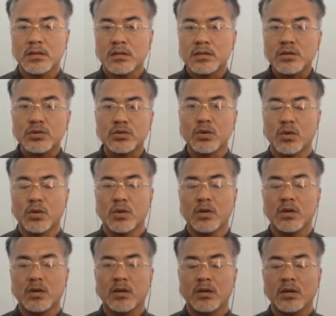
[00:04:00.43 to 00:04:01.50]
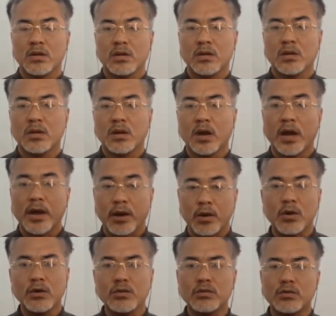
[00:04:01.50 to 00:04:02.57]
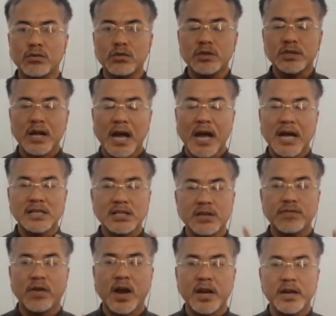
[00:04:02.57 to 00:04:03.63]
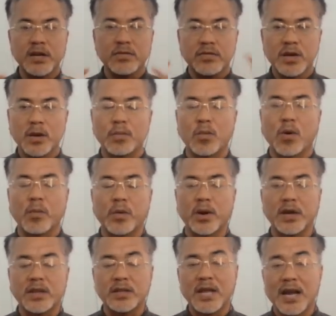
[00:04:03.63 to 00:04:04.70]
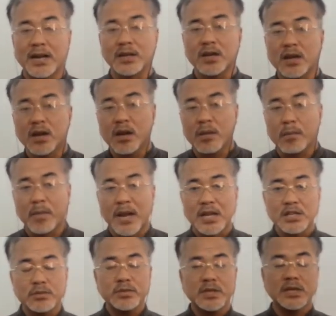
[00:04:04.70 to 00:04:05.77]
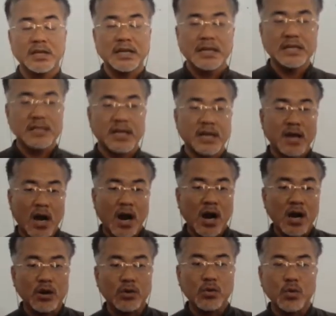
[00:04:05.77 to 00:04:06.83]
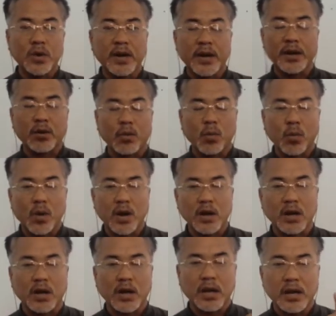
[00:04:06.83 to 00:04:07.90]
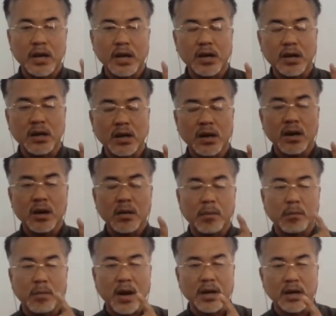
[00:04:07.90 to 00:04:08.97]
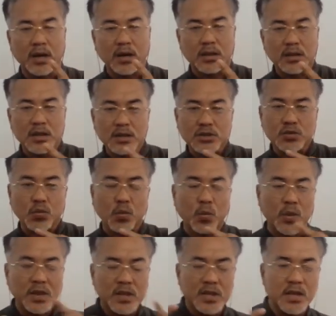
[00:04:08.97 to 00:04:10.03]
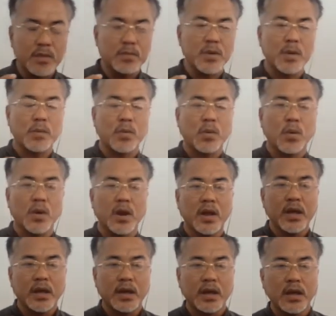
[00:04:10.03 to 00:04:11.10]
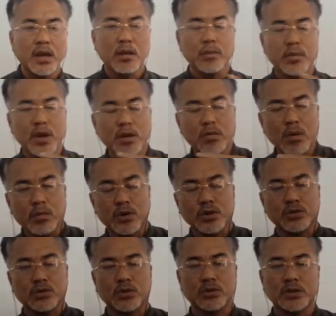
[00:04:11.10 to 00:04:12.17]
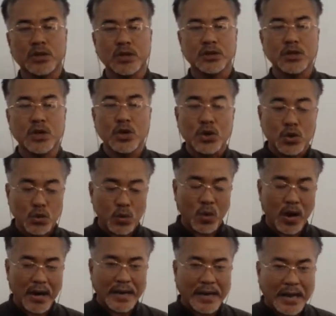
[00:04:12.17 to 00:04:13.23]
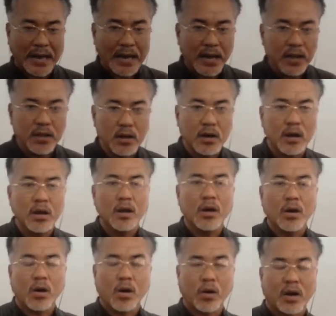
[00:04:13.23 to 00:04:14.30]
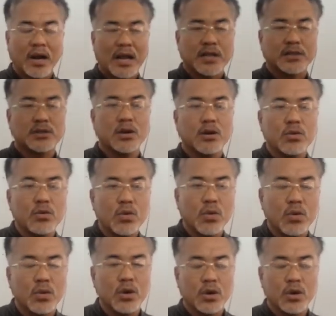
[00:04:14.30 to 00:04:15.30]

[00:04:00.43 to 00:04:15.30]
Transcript: So Harold Kuntz has defined it very properly that management is an art to get work done by others with the people in minimum resources to attain the organizational goal